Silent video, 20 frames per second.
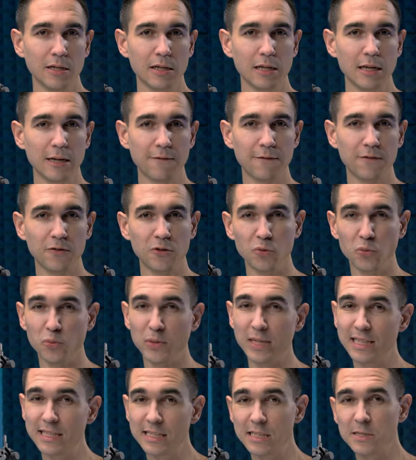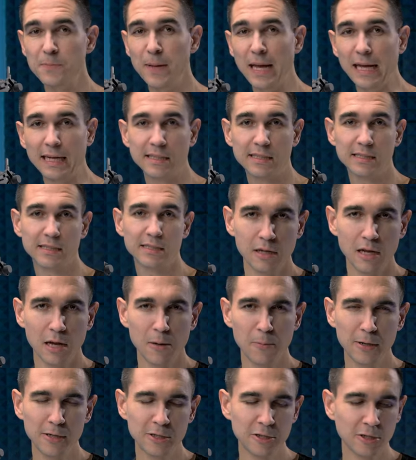If you read the specs.
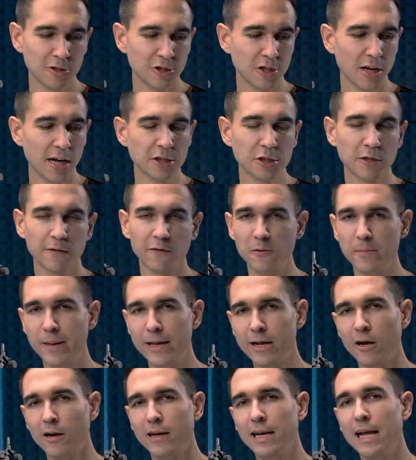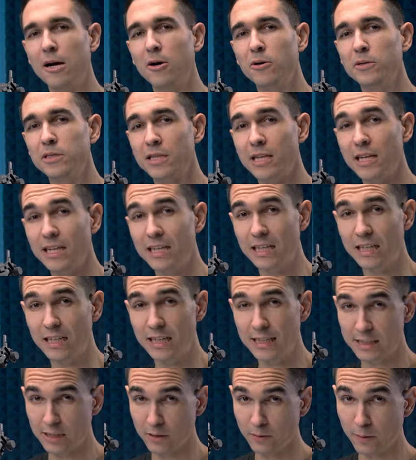I'm pretty sure Josh over at MakeArt Now is gonna
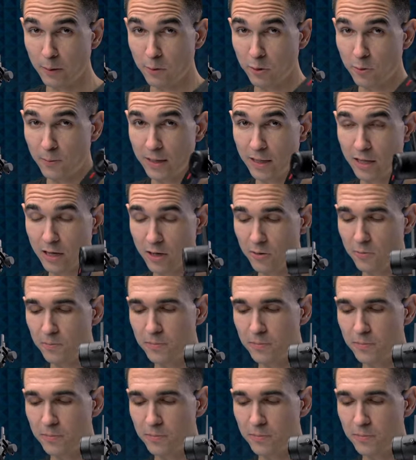disagree with me though,